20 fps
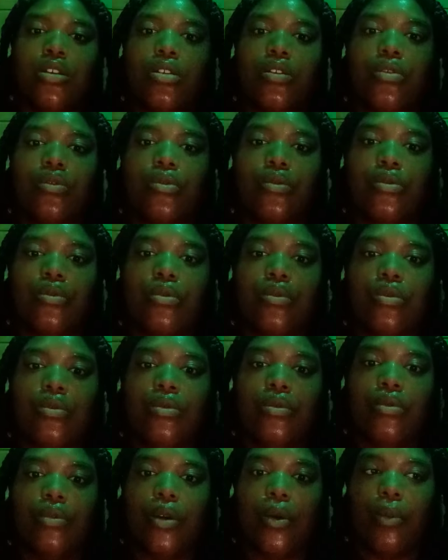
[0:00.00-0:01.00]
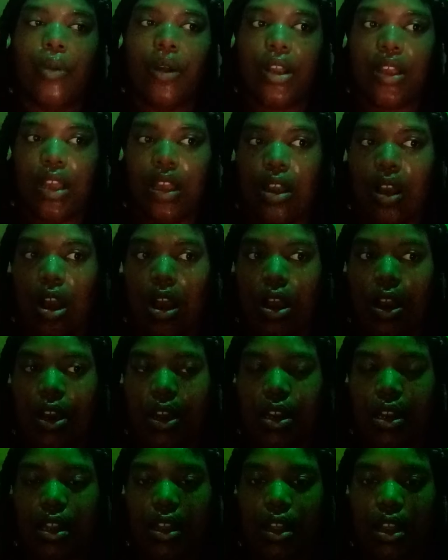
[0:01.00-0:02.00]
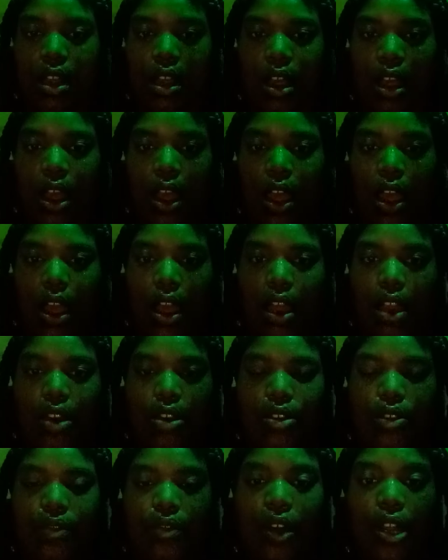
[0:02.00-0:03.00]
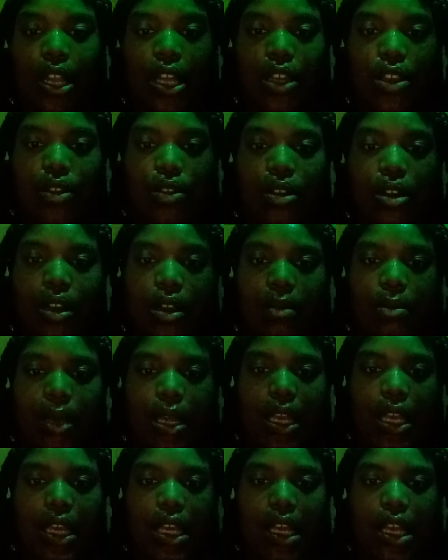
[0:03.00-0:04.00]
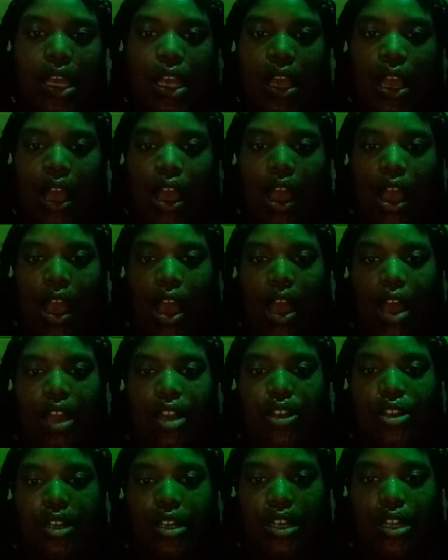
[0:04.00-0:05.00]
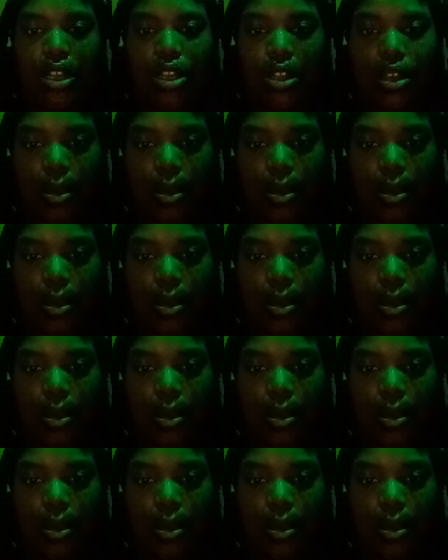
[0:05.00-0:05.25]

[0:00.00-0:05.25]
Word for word: you were working hard and you felt like you couldn't make it. And you're gonna